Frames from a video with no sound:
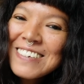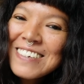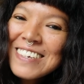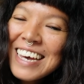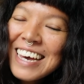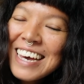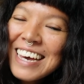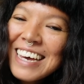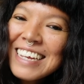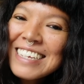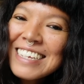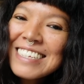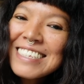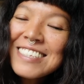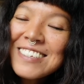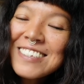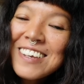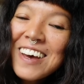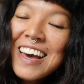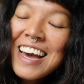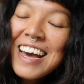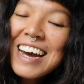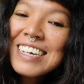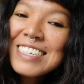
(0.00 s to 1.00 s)
you can
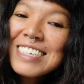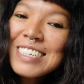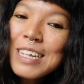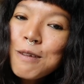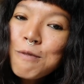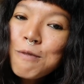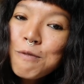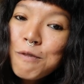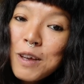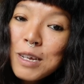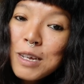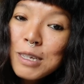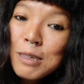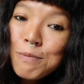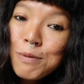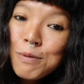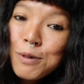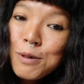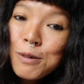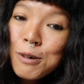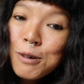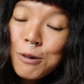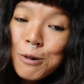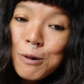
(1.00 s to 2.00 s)
join us on
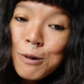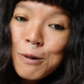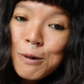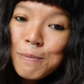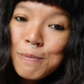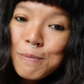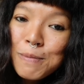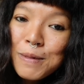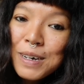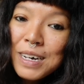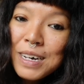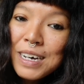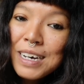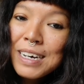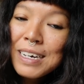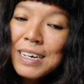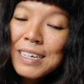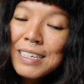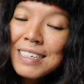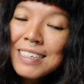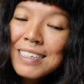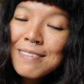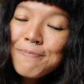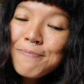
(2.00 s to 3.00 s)
Facebook group,
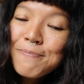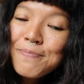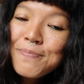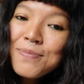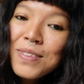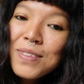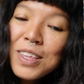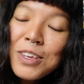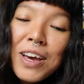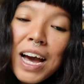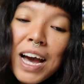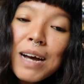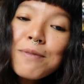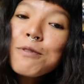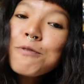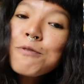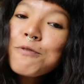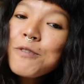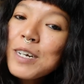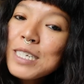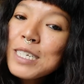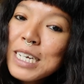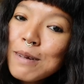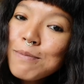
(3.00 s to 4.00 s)
and you have to
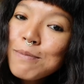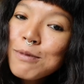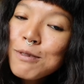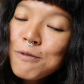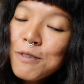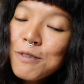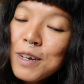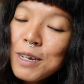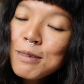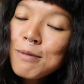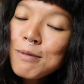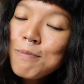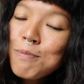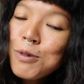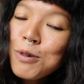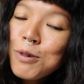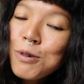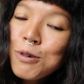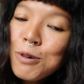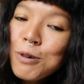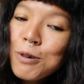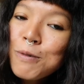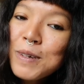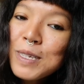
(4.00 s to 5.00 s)
first come to
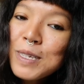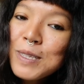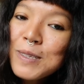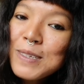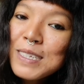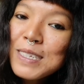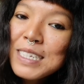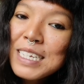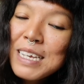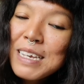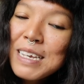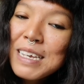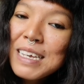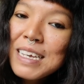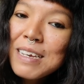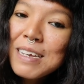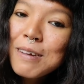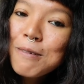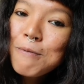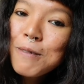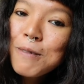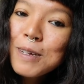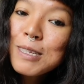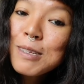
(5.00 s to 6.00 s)
Facebook group and to
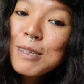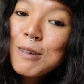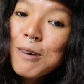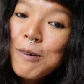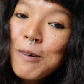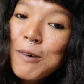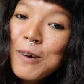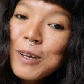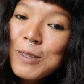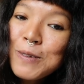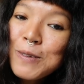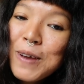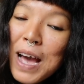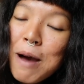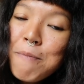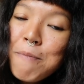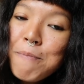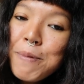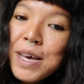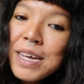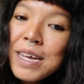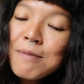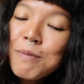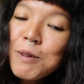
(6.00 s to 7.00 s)
see what's going to
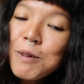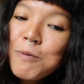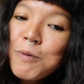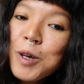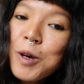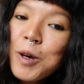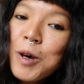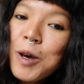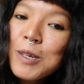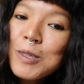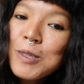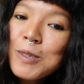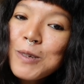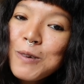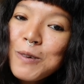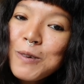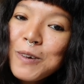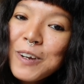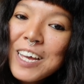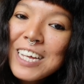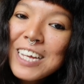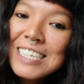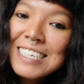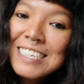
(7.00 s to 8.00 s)
happen, but we're going to
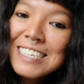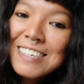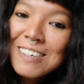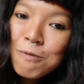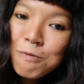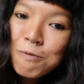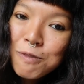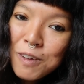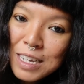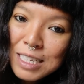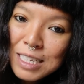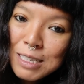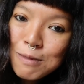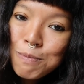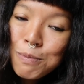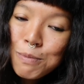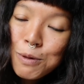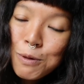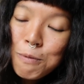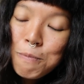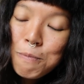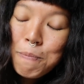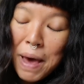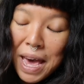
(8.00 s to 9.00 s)
create this on
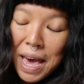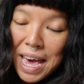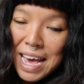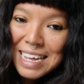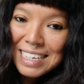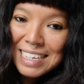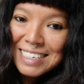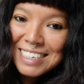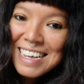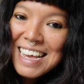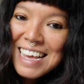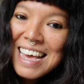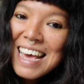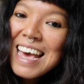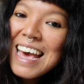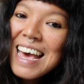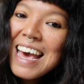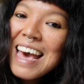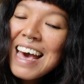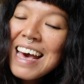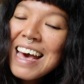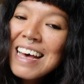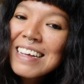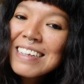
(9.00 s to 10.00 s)
Facebook page,
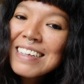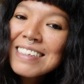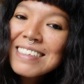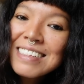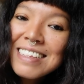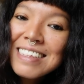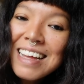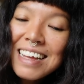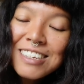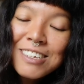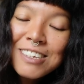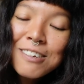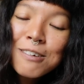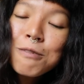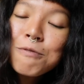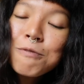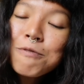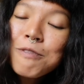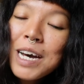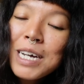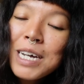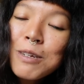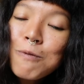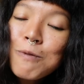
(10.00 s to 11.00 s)
and you'll
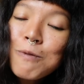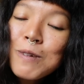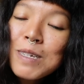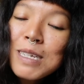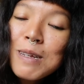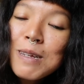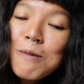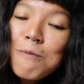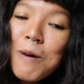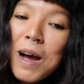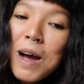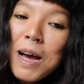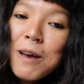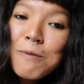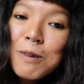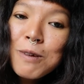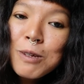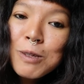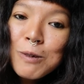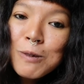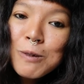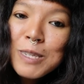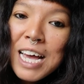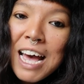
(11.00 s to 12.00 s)
find the reason why we
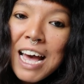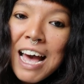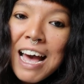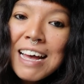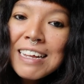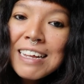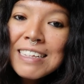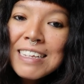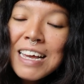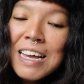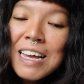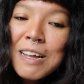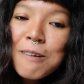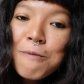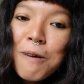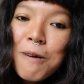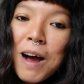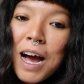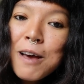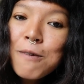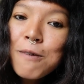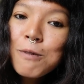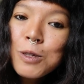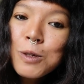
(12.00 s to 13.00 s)
do that and
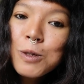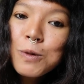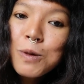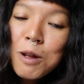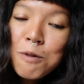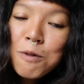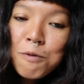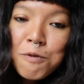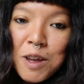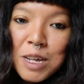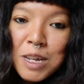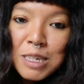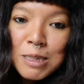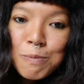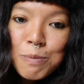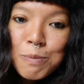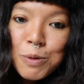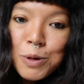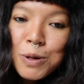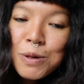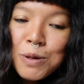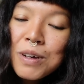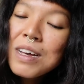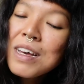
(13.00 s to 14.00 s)
why we do on
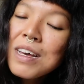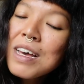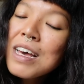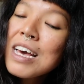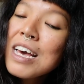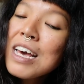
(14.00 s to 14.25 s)
Facebook.